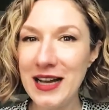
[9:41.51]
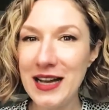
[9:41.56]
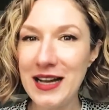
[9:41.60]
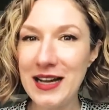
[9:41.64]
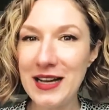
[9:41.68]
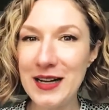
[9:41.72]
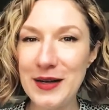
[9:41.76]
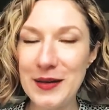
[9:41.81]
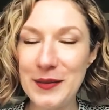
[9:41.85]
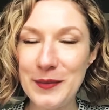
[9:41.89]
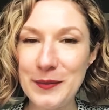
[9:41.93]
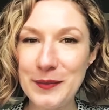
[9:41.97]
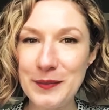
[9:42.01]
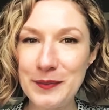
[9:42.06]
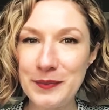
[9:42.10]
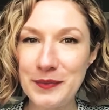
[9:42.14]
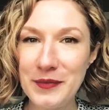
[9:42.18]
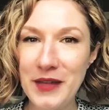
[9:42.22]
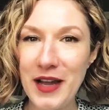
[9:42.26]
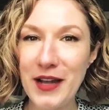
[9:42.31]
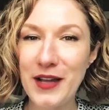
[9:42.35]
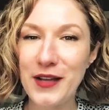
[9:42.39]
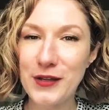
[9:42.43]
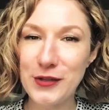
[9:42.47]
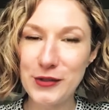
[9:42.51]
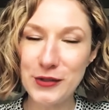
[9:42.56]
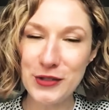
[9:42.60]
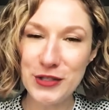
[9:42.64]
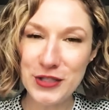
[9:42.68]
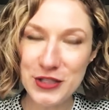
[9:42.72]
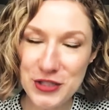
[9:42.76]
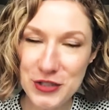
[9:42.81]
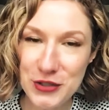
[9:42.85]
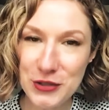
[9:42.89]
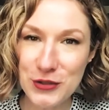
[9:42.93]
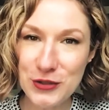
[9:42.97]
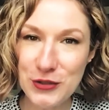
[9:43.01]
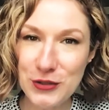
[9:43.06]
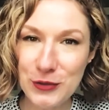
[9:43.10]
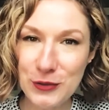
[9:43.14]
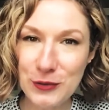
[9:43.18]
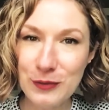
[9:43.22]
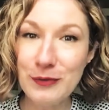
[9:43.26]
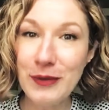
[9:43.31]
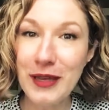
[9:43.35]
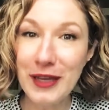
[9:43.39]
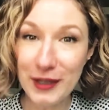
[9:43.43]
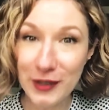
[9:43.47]
um, I encourage you
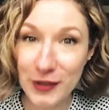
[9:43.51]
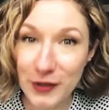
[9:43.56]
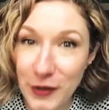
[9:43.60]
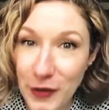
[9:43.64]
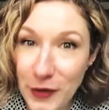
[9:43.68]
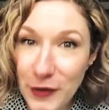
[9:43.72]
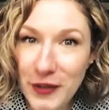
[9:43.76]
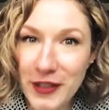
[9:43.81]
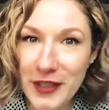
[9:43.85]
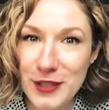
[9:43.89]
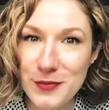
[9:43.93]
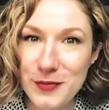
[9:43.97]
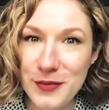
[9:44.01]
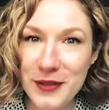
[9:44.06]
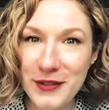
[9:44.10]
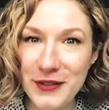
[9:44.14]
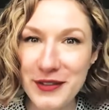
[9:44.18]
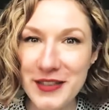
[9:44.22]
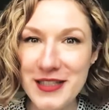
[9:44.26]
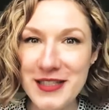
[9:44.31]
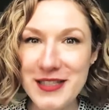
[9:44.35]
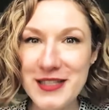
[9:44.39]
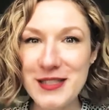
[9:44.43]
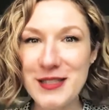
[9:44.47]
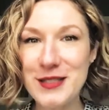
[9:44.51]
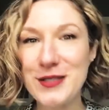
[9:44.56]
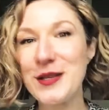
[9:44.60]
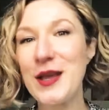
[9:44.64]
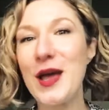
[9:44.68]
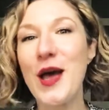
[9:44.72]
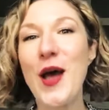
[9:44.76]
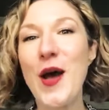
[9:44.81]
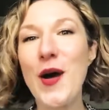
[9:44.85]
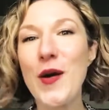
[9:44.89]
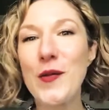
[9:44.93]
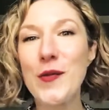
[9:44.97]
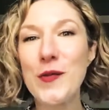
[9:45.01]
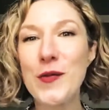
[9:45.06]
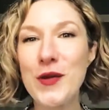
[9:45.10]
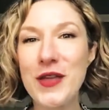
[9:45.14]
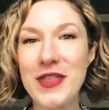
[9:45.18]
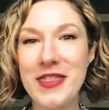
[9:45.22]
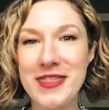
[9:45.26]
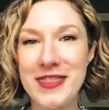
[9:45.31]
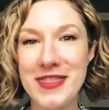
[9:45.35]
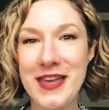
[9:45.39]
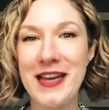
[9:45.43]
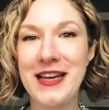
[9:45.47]
to make your own experiences
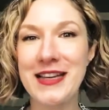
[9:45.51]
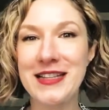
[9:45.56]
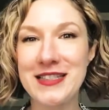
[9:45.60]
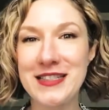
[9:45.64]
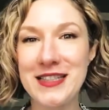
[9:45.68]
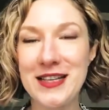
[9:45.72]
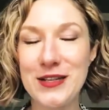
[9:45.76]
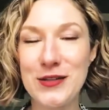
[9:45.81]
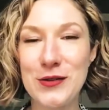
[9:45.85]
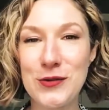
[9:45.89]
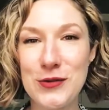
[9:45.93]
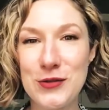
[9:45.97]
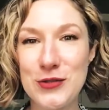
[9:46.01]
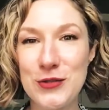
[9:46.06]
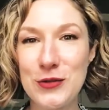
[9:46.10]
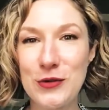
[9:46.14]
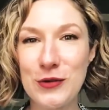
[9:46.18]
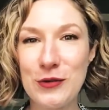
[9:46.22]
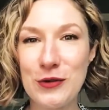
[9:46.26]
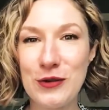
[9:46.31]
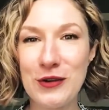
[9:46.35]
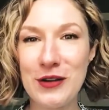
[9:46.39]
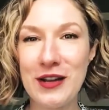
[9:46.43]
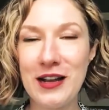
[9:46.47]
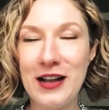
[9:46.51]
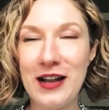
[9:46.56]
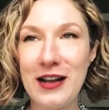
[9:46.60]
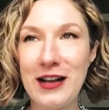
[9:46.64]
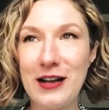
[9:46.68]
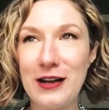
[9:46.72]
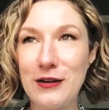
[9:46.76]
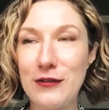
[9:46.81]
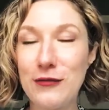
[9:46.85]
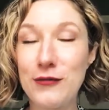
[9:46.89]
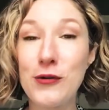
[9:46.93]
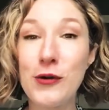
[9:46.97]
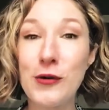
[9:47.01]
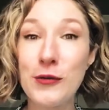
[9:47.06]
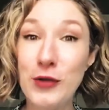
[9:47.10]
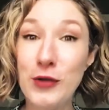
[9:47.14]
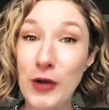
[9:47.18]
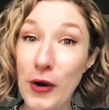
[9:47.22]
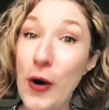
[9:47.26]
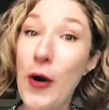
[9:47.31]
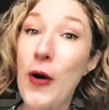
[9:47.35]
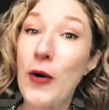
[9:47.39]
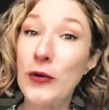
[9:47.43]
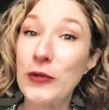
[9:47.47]
with that and also uh, form
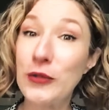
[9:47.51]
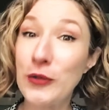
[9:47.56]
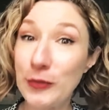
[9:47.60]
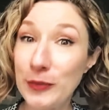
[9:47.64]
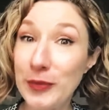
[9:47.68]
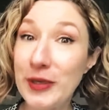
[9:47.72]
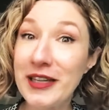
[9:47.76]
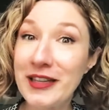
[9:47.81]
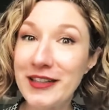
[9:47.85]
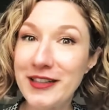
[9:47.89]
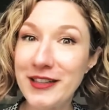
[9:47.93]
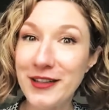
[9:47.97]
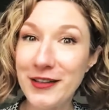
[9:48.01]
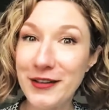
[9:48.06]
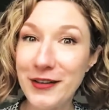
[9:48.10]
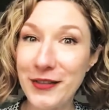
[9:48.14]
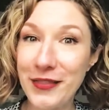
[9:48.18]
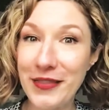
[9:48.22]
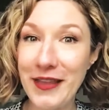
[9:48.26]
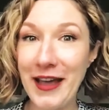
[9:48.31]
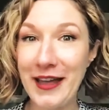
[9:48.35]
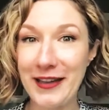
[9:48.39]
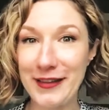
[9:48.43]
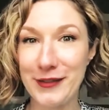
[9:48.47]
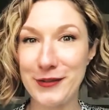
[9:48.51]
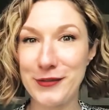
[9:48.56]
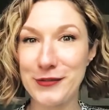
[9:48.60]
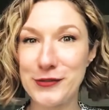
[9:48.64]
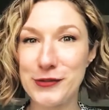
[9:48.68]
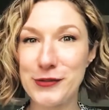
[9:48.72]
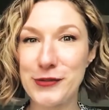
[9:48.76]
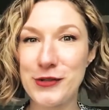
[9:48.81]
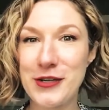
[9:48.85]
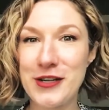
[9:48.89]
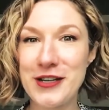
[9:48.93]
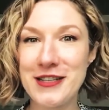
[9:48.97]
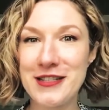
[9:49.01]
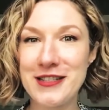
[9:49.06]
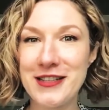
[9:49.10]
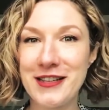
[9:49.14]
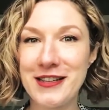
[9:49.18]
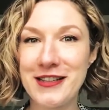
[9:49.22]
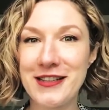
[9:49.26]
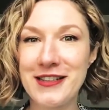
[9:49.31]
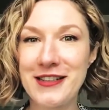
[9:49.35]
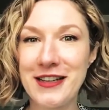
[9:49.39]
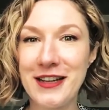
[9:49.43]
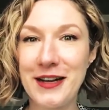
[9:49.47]
your own opinion on that, of course.
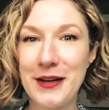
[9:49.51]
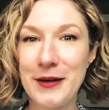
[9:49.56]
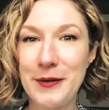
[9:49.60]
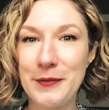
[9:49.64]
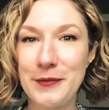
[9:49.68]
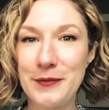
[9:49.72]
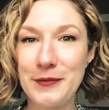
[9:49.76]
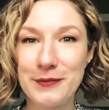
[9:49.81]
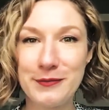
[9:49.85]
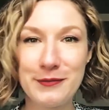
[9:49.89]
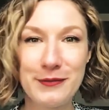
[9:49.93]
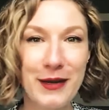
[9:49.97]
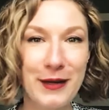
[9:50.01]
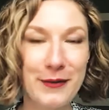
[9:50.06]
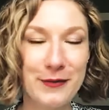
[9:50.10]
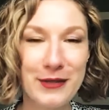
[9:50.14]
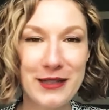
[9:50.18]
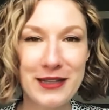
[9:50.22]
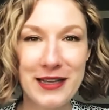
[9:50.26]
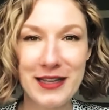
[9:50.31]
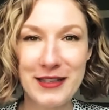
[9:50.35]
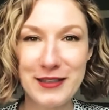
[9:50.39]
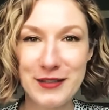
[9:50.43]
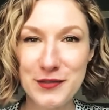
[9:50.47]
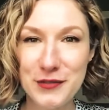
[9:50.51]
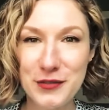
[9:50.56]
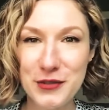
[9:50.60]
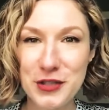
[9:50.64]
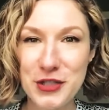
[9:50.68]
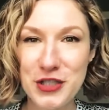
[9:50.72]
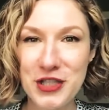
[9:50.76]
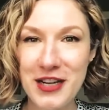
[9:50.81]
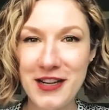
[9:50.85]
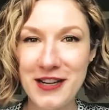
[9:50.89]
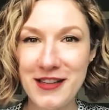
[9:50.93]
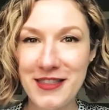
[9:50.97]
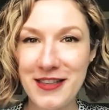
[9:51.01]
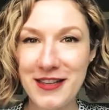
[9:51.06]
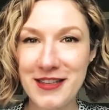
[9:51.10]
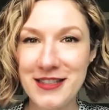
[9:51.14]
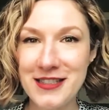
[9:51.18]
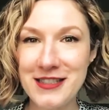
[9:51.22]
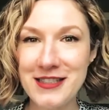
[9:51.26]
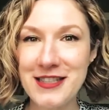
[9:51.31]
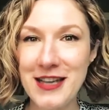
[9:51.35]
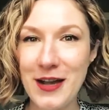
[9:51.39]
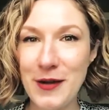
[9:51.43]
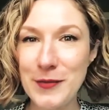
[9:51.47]
And um, I'm glad if you share
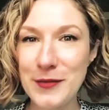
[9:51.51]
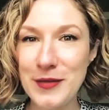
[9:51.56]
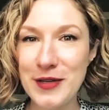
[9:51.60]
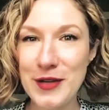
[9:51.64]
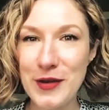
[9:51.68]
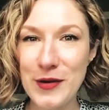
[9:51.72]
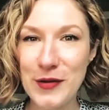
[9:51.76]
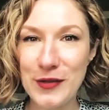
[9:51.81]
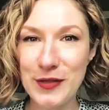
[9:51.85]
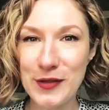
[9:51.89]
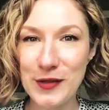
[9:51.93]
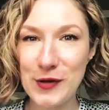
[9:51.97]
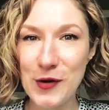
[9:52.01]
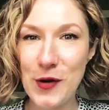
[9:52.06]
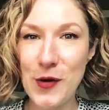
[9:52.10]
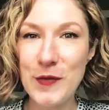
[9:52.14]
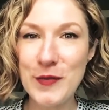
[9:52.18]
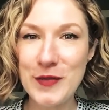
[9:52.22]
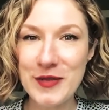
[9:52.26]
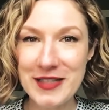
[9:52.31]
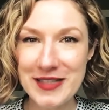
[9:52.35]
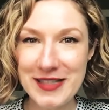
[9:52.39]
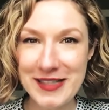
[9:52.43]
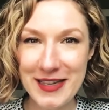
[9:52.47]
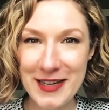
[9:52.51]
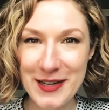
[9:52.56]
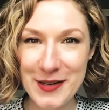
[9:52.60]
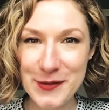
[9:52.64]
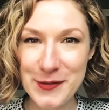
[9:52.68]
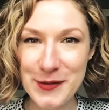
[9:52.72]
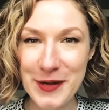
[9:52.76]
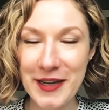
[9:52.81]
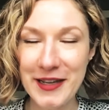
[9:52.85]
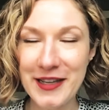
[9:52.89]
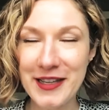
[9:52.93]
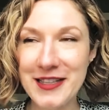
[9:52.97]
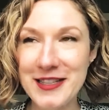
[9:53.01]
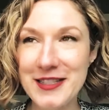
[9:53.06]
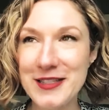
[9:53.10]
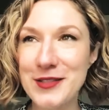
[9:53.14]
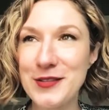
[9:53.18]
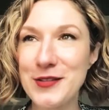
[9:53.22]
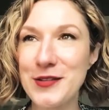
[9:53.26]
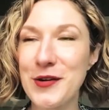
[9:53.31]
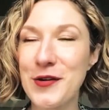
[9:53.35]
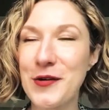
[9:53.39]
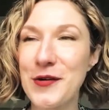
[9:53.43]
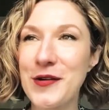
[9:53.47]
that down below in the comments anyway, as
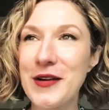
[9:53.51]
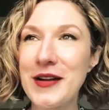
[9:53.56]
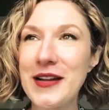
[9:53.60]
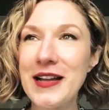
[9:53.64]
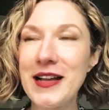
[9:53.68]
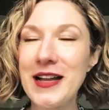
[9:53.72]
you know.